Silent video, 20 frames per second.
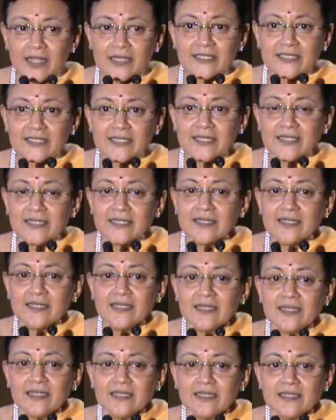but
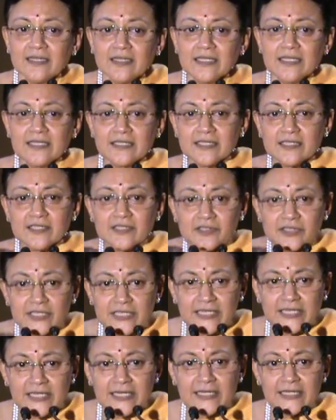it is
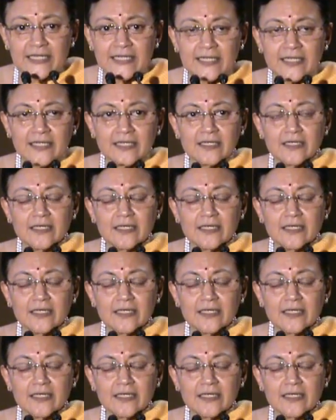really